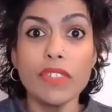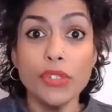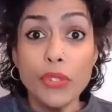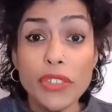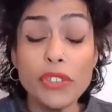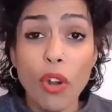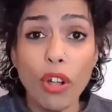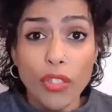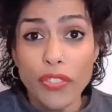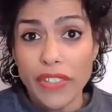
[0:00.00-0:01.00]
So these are
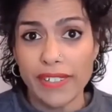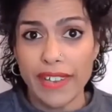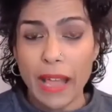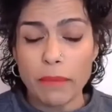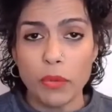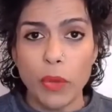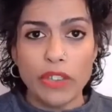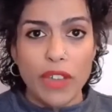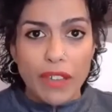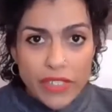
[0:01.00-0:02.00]
all the things that happen when
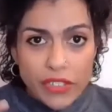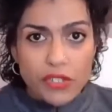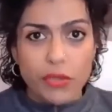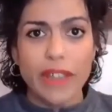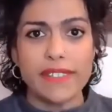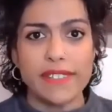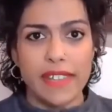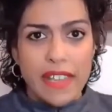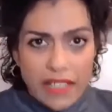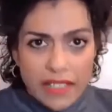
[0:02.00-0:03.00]
you have
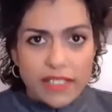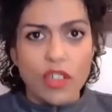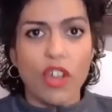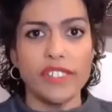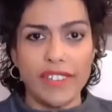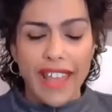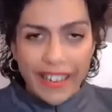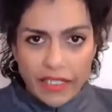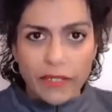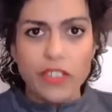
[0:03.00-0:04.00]
this constant
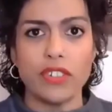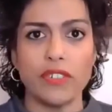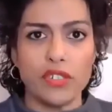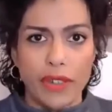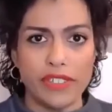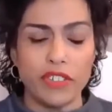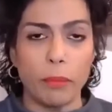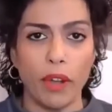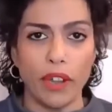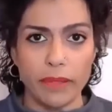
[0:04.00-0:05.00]
activation of stress in your
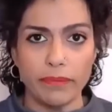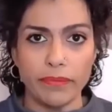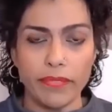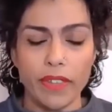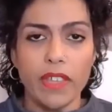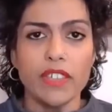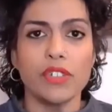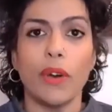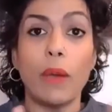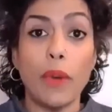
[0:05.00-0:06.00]
body.
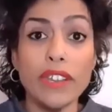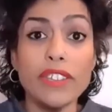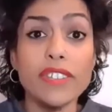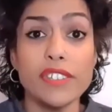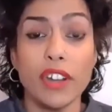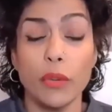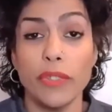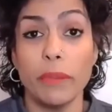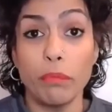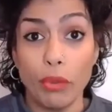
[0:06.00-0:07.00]
So I wanted to start
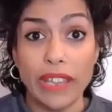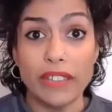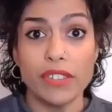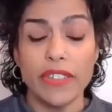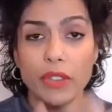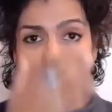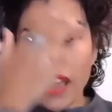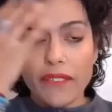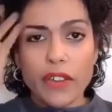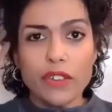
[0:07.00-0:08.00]
with the brain so that you
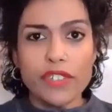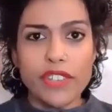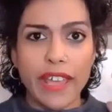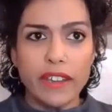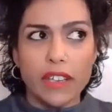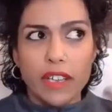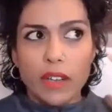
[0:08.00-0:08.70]
kind of understand